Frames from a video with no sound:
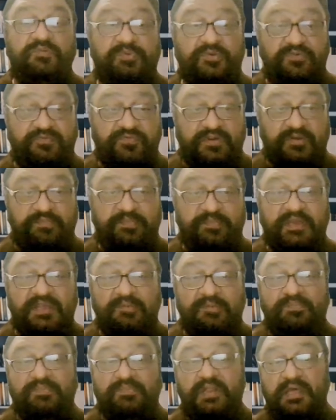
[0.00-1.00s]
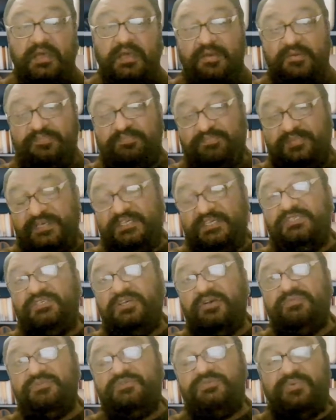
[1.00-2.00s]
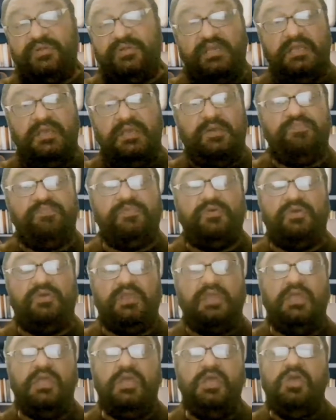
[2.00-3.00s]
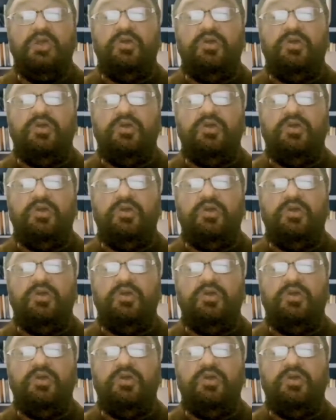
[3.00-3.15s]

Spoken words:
proverbial piece of string, okay.